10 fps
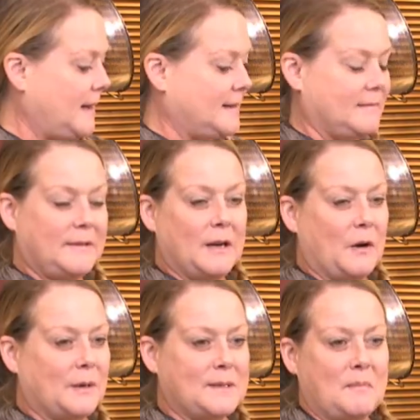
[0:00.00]

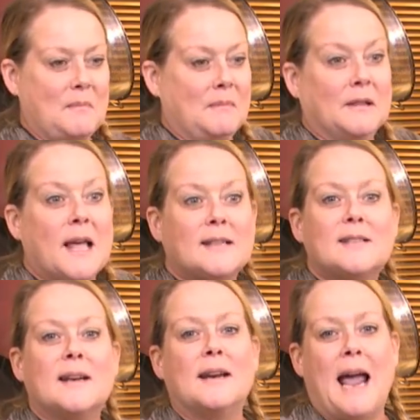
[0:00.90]
it's less
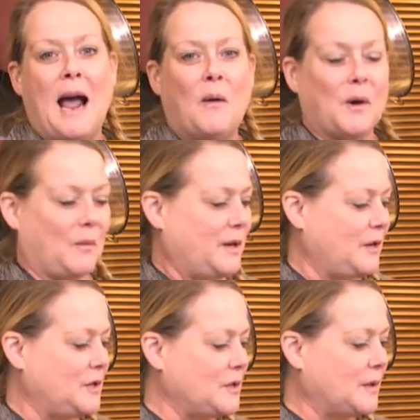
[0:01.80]
than an hour when
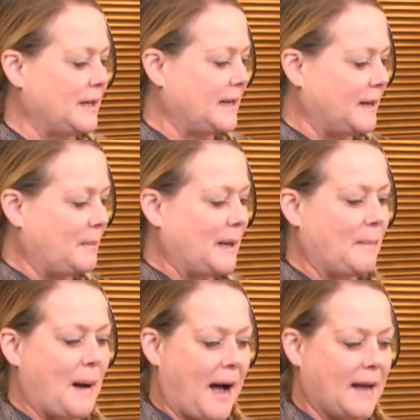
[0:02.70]
you do it in a
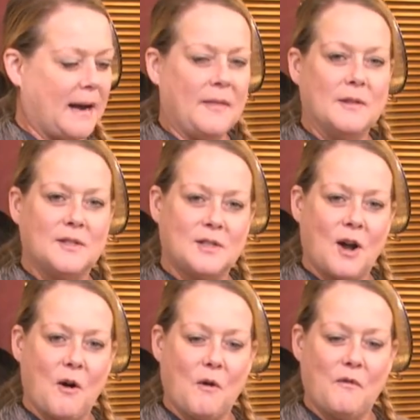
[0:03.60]
big pot on the
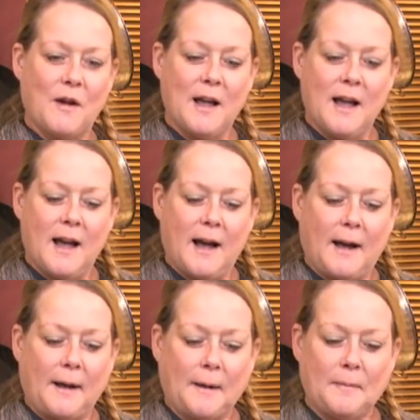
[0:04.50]
stove,
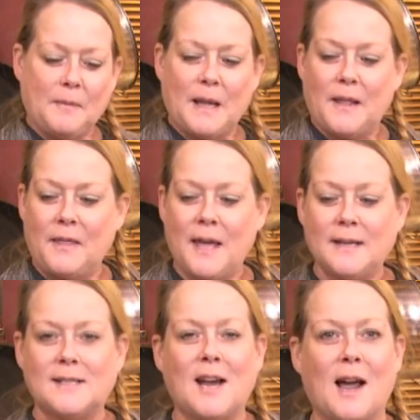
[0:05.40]
then
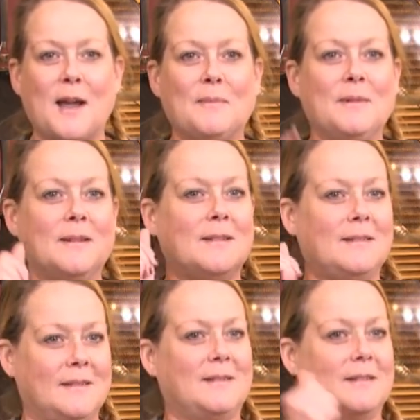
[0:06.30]
it's time
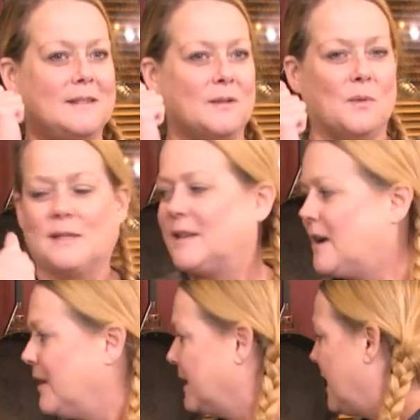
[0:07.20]
to whisk it
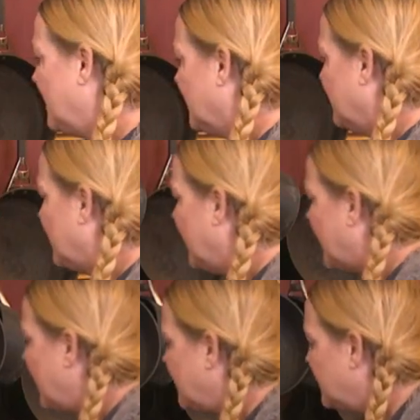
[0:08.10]
all together.
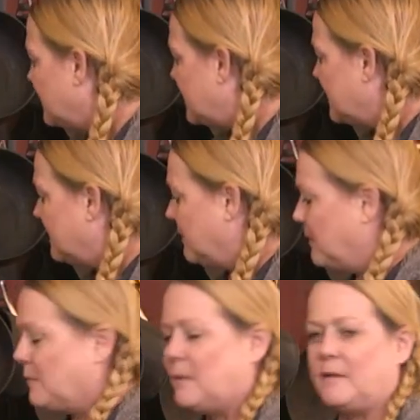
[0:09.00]
And I used
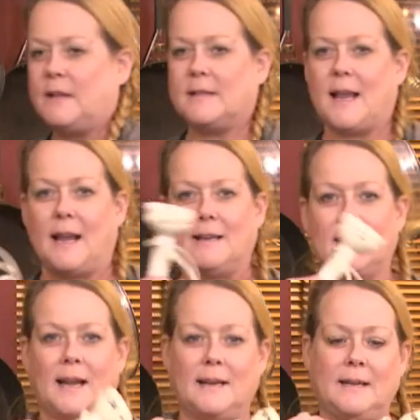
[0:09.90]
one of these handy
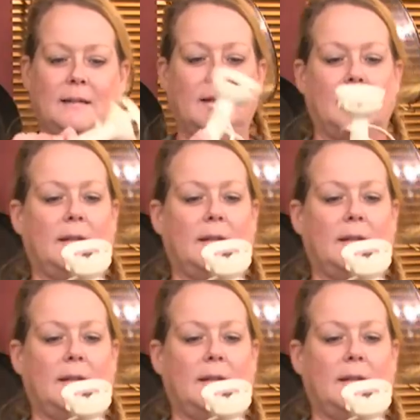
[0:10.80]
dandy